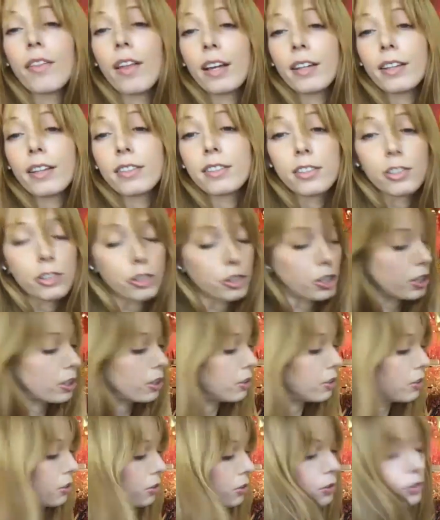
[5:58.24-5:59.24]
like this is
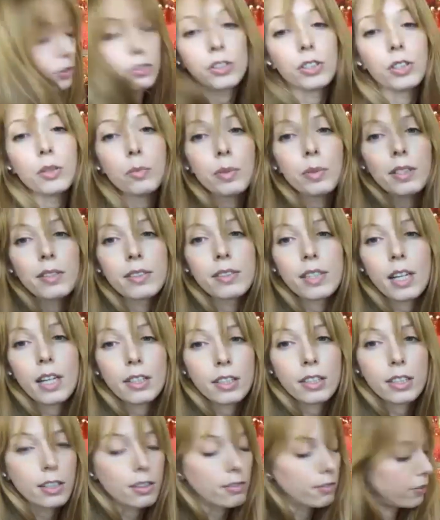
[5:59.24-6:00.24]
chicken noodle soup
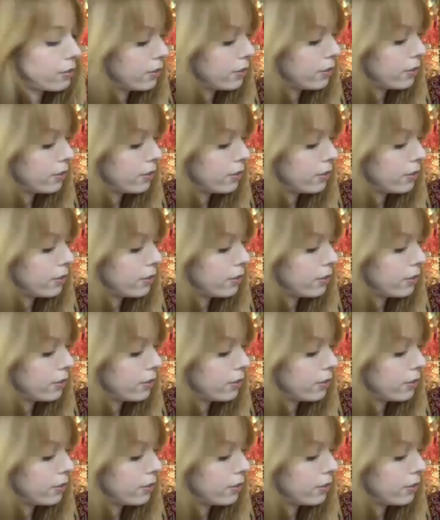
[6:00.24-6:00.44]
instead of